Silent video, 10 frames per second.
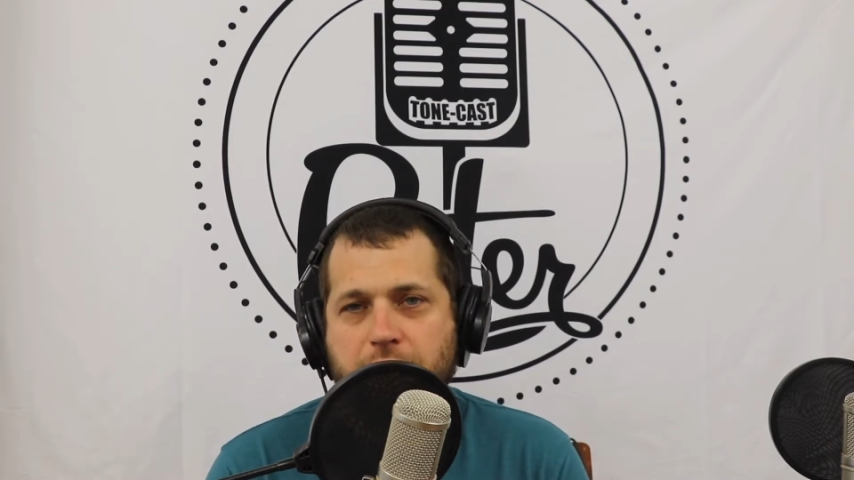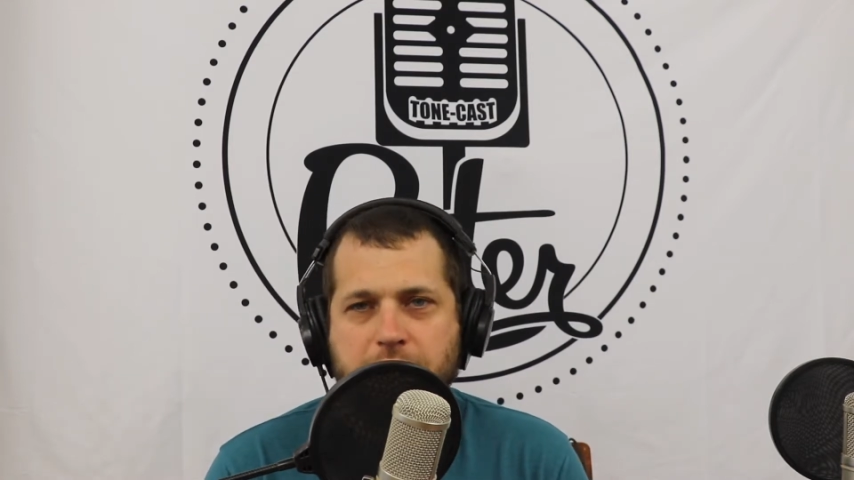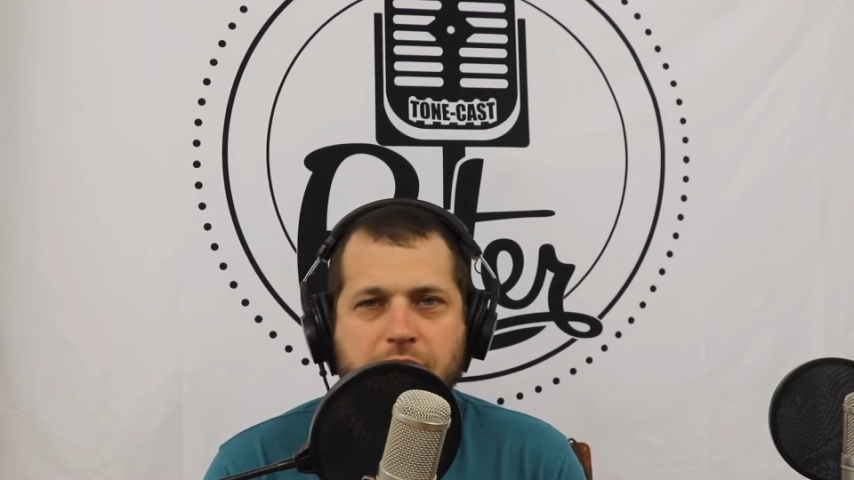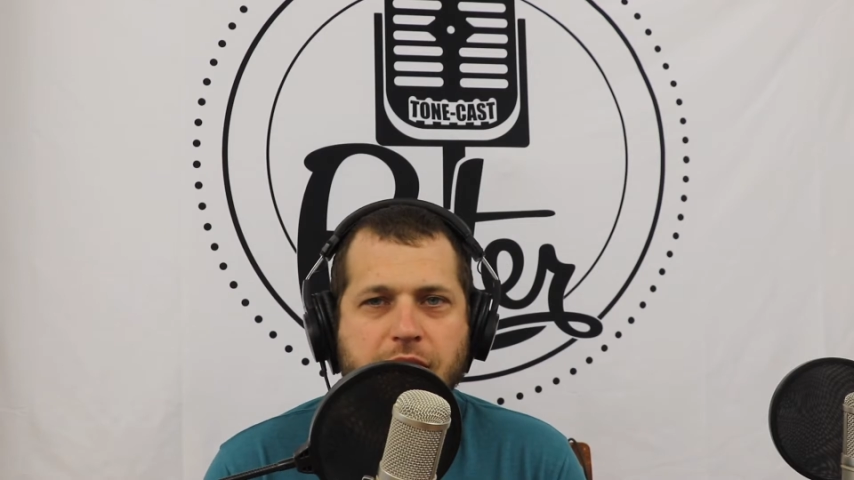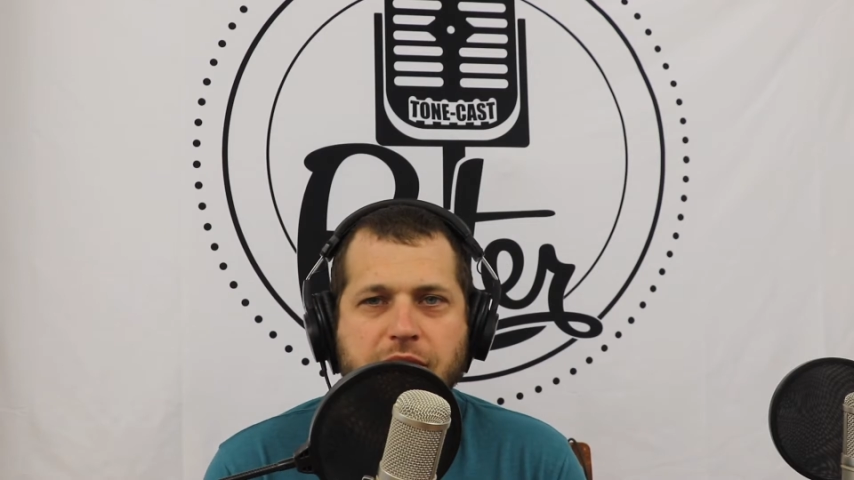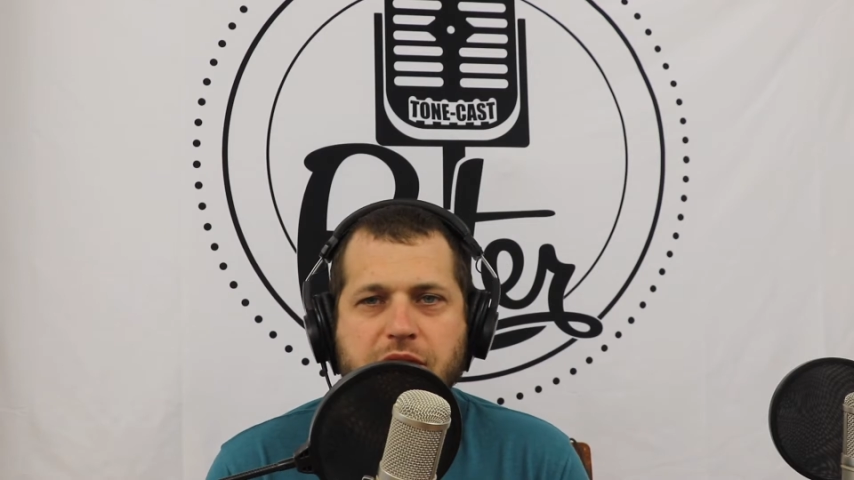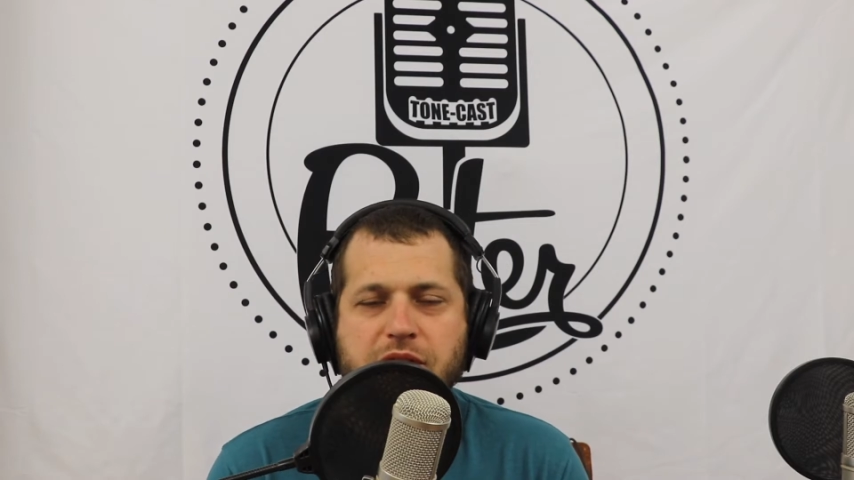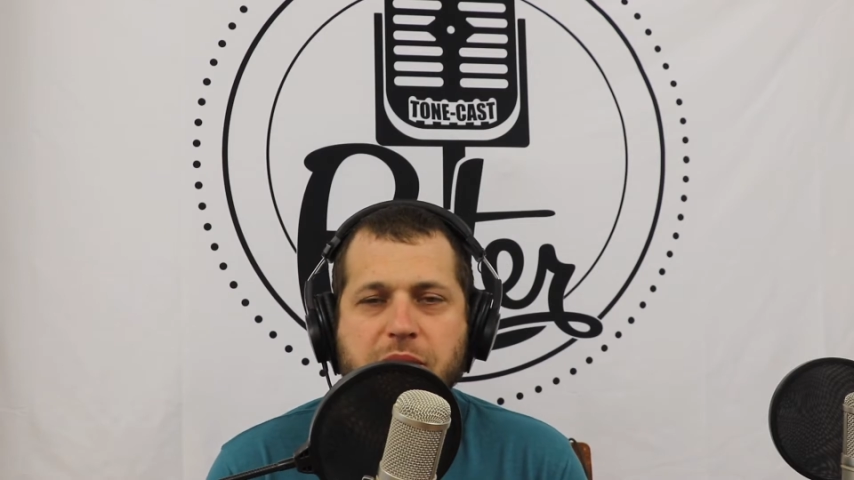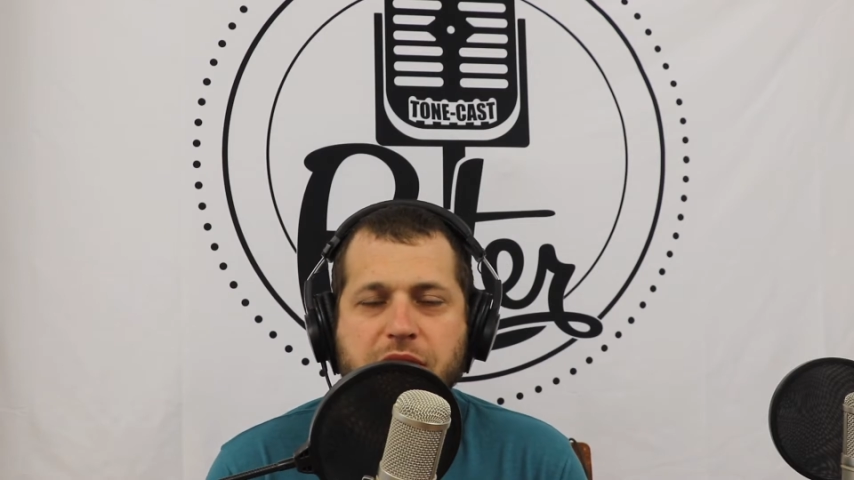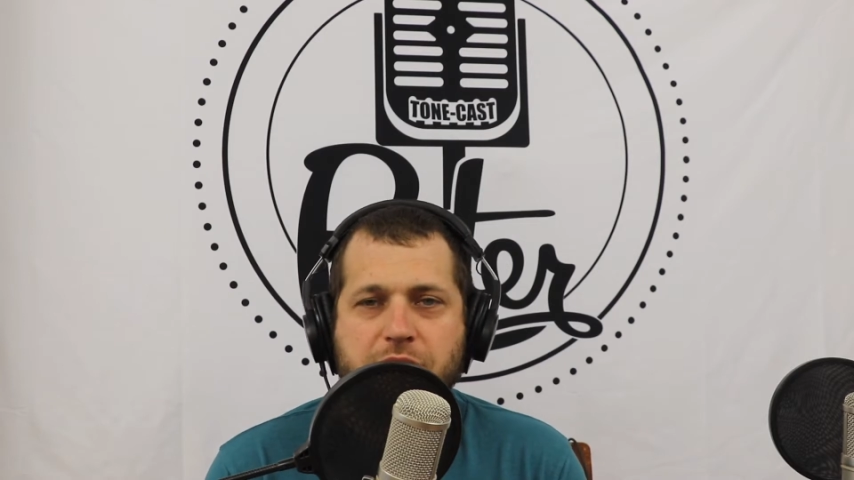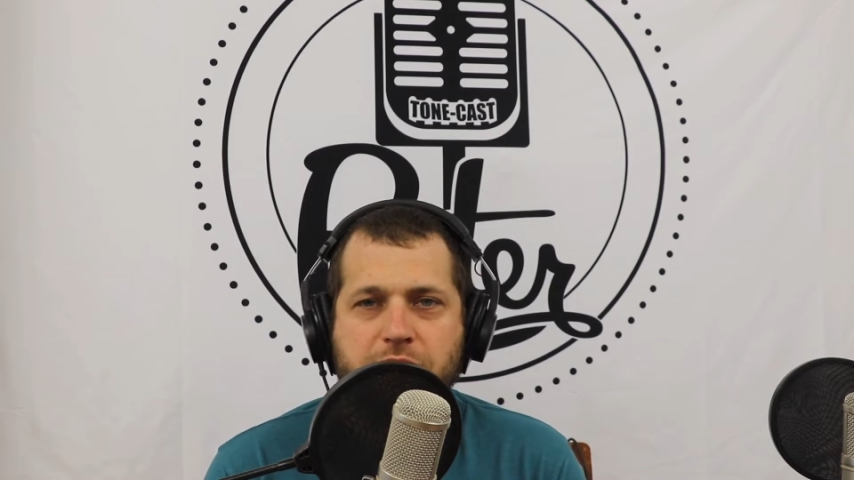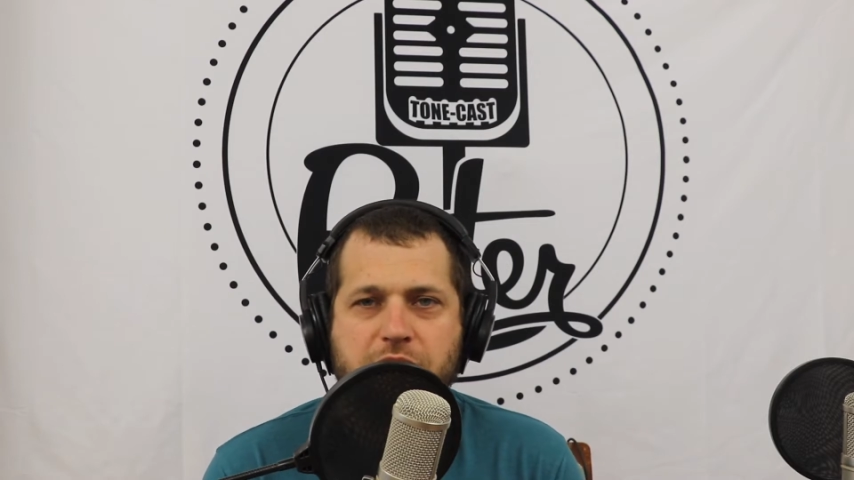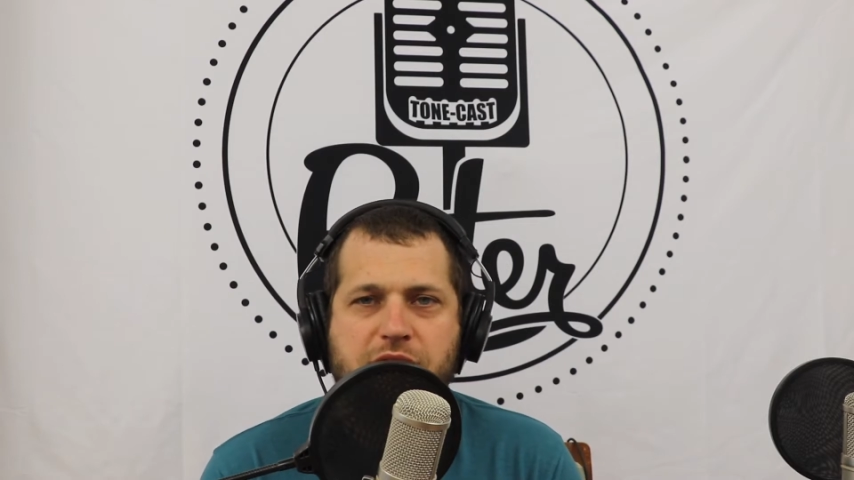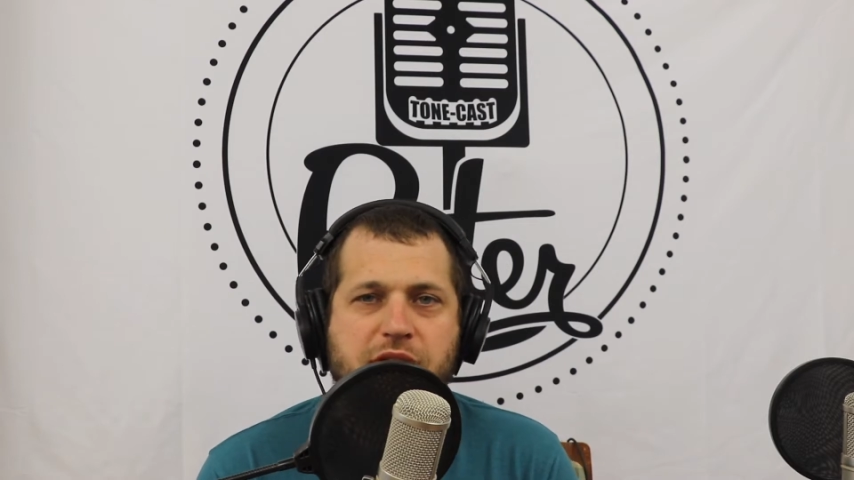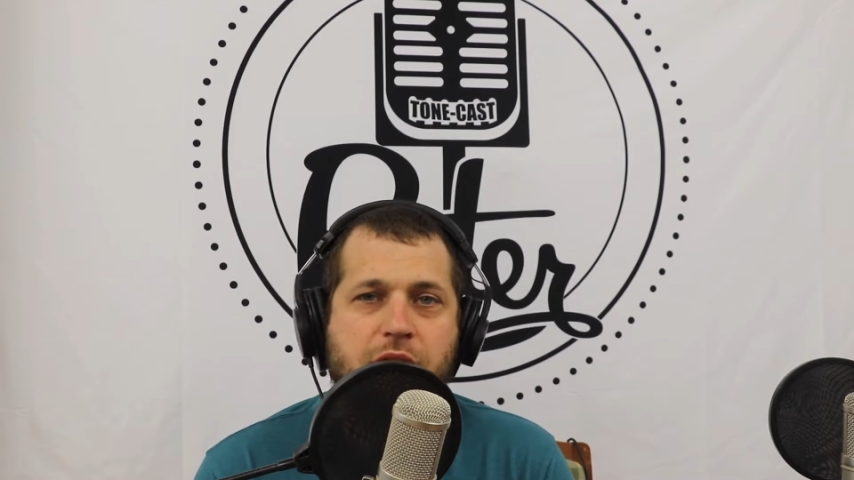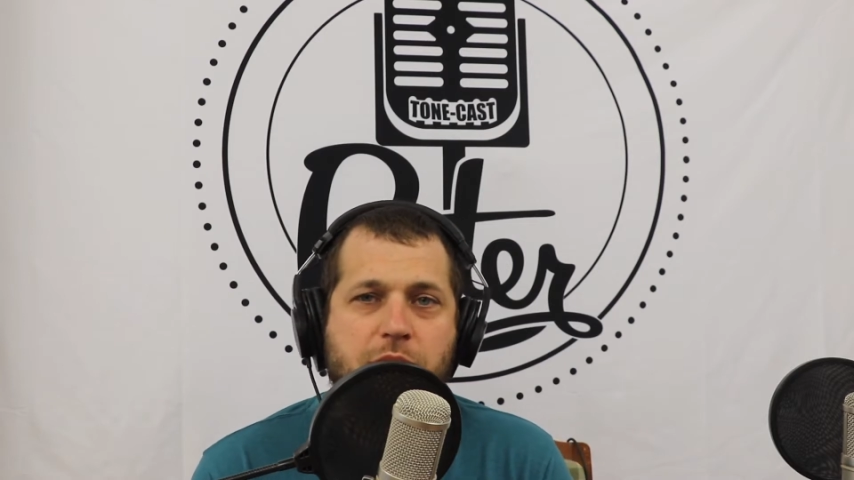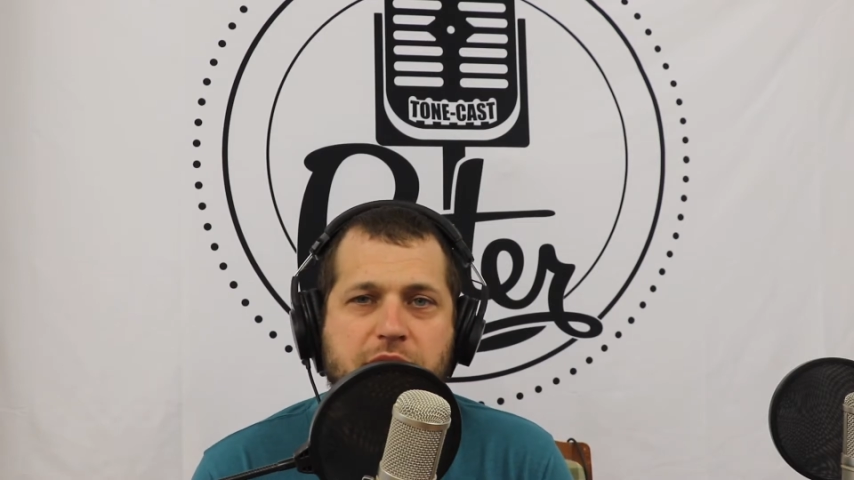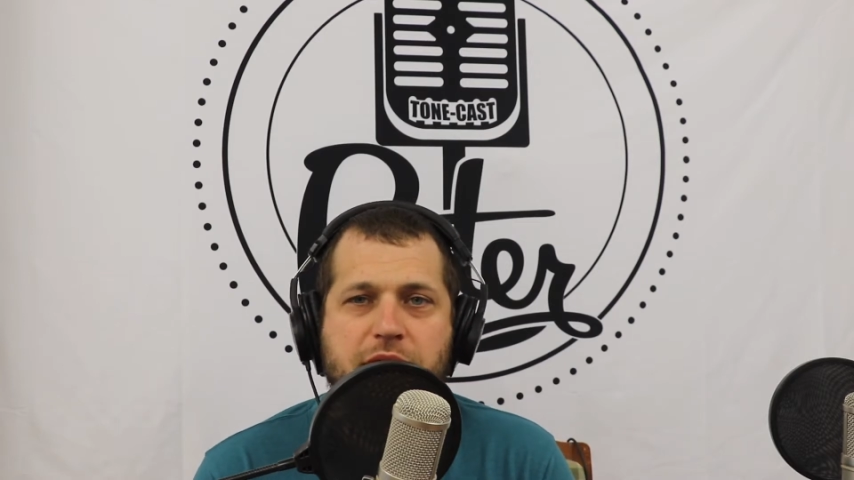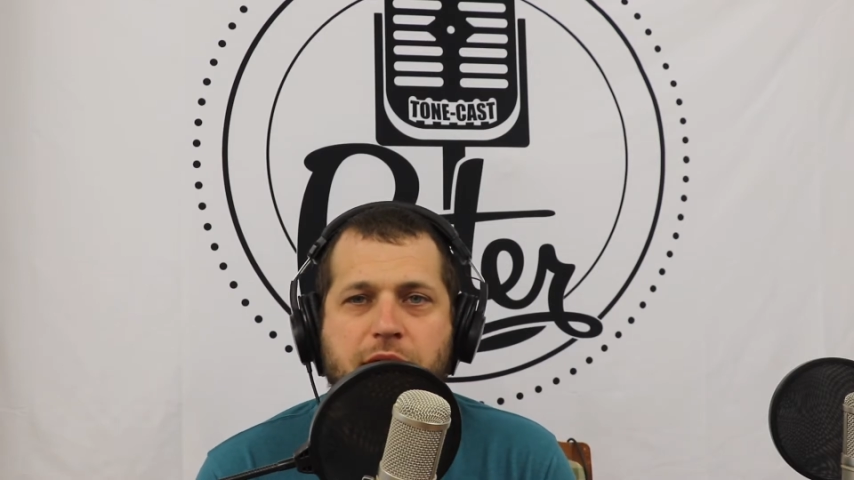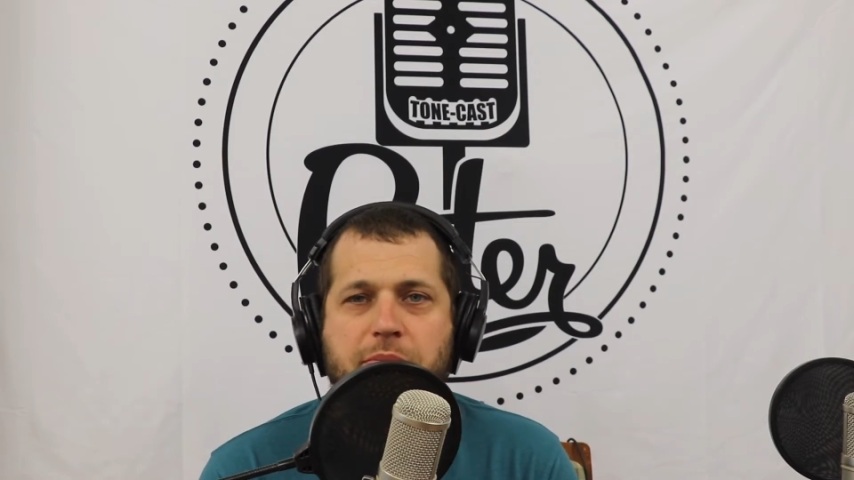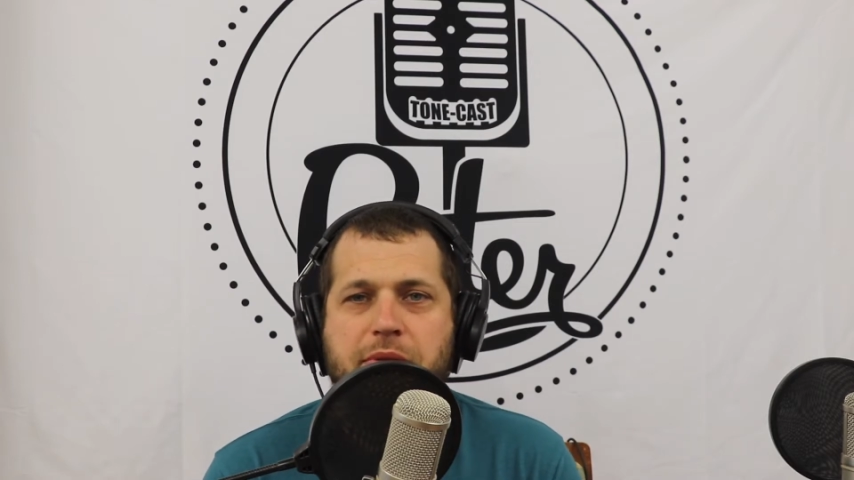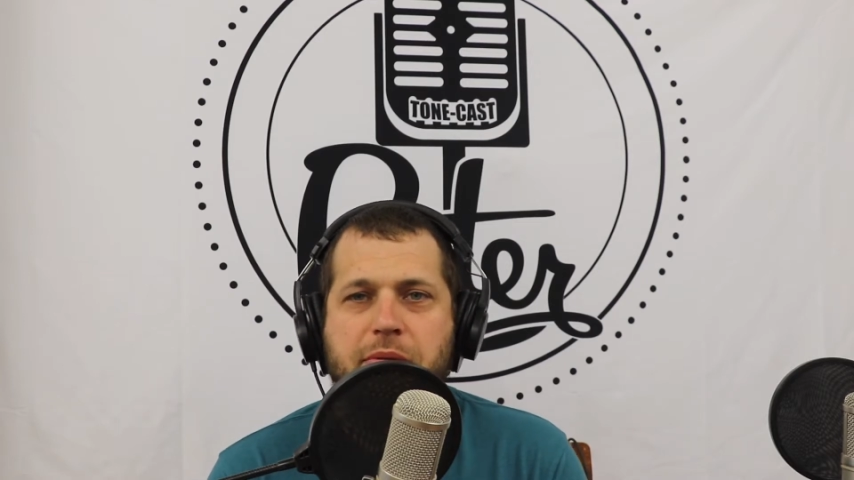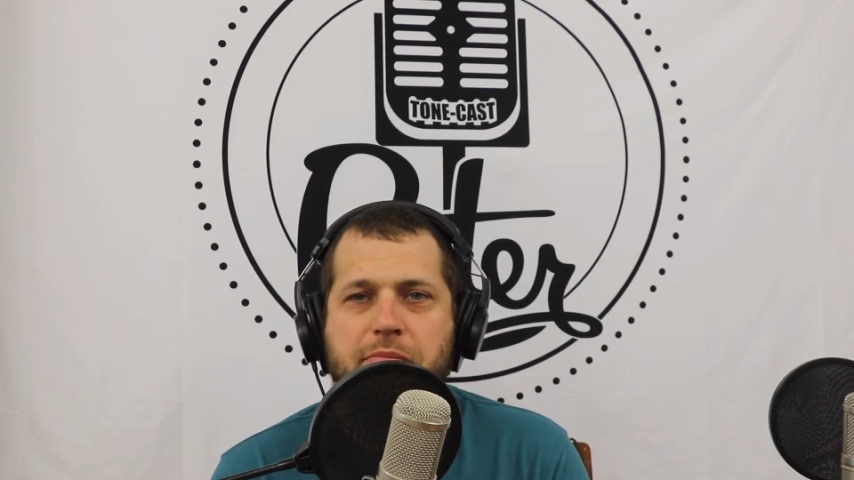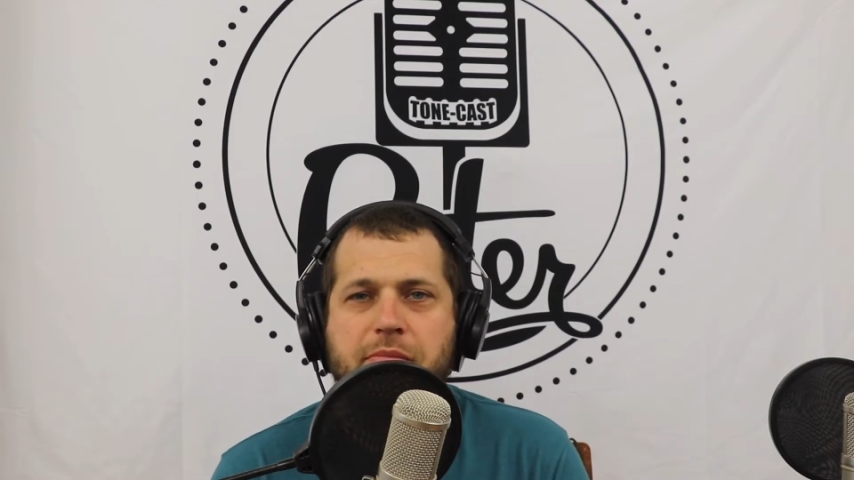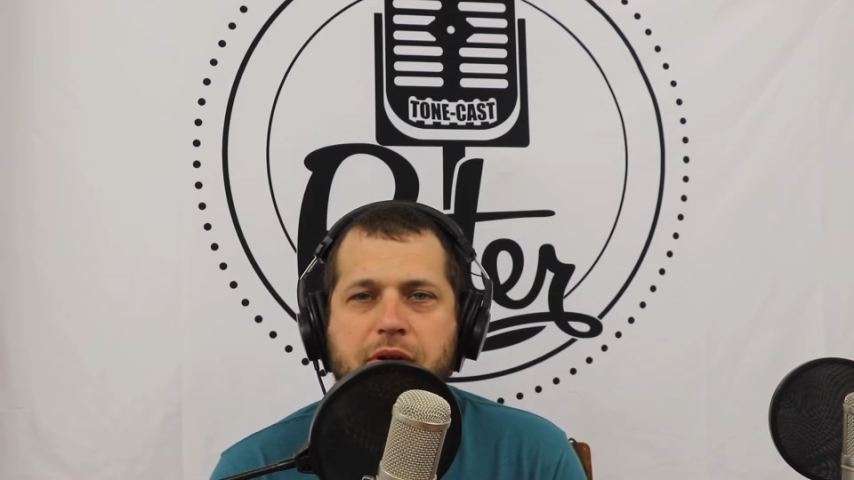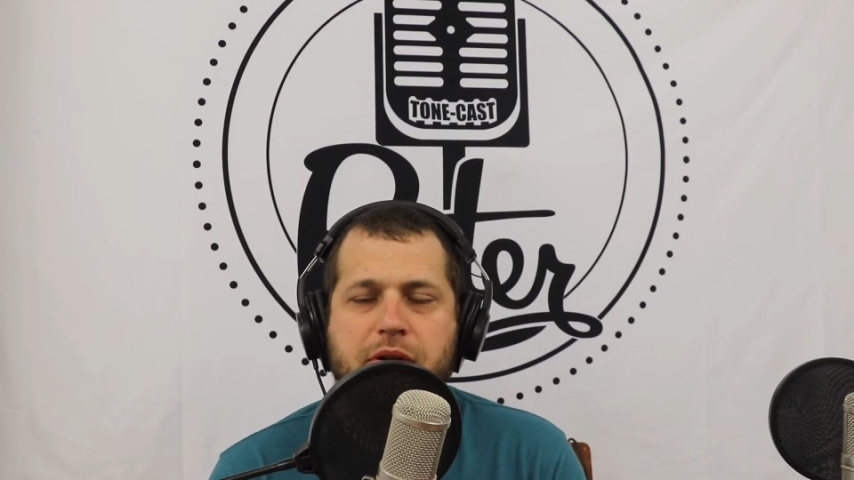and kind of the similarities and how we could help them